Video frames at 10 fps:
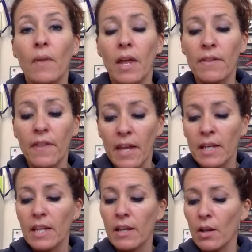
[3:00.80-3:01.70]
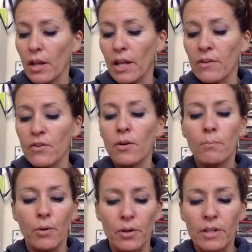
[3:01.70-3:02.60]
then in your
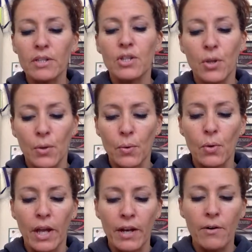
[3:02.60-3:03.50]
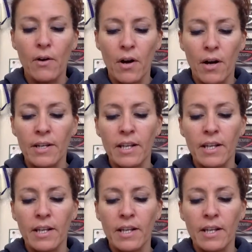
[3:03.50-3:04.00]
booklet too, later on